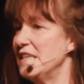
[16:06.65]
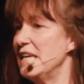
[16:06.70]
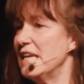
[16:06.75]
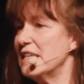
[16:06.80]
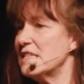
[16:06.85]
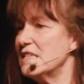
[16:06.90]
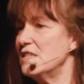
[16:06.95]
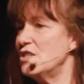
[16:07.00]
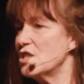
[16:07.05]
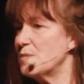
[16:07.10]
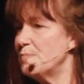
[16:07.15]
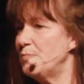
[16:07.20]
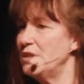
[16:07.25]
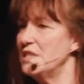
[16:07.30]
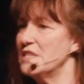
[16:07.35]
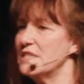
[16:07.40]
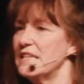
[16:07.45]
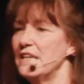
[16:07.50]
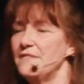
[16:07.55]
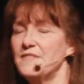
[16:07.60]
He hasn't just put
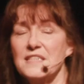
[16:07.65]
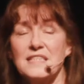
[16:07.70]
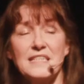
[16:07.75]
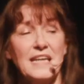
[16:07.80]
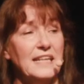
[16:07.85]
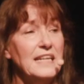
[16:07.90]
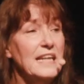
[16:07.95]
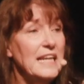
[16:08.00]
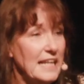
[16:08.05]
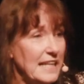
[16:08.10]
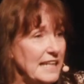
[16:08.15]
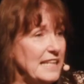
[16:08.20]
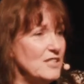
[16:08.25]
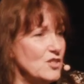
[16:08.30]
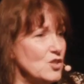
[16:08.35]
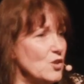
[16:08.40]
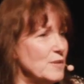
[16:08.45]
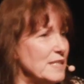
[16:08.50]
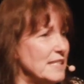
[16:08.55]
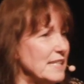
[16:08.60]
his gift aside.
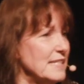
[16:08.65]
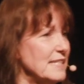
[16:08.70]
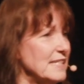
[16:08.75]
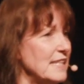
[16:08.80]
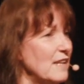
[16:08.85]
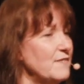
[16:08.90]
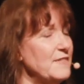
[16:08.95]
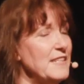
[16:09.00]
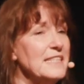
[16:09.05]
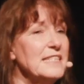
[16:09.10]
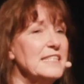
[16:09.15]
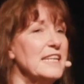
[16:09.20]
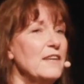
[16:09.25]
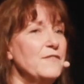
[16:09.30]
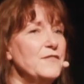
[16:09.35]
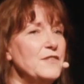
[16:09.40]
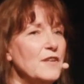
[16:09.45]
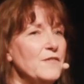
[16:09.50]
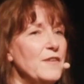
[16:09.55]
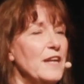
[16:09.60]
He's using his
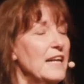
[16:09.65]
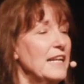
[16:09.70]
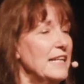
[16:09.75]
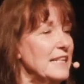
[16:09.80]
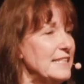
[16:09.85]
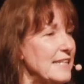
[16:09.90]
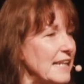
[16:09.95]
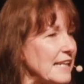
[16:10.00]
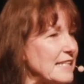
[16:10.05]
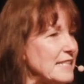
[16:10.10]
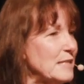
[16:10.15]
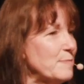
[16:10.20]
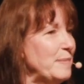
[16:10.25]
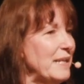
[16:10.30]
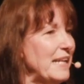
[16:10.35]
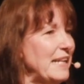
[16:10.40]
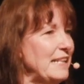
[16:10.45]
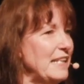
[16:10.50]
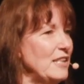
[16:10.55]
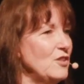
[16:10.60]
gift of
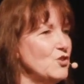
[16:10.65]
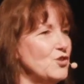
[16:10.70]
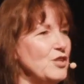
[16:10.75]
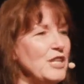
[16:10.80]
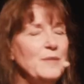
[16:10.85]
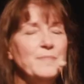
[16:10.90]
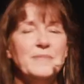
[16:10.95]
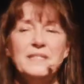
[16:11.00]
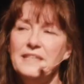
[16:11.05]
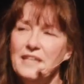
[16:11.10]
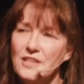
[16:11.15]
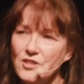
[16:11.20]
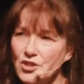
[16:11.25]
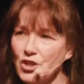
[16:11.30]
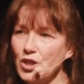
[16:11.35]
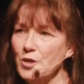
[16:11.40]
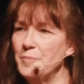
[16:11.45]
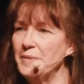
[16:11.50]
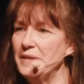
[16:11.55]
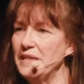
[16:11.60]
explaining dreams and
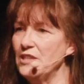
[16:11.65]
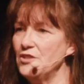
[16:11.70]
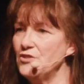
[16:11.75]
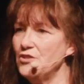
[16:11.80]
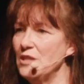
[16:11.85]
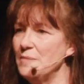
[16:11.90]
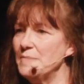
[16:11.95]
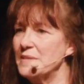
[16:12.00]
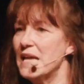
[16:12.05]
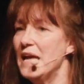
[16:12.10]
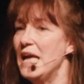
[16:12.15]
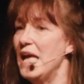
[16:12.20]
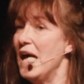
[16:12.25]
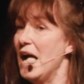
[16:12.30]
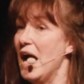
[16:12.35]
interpreting dreams.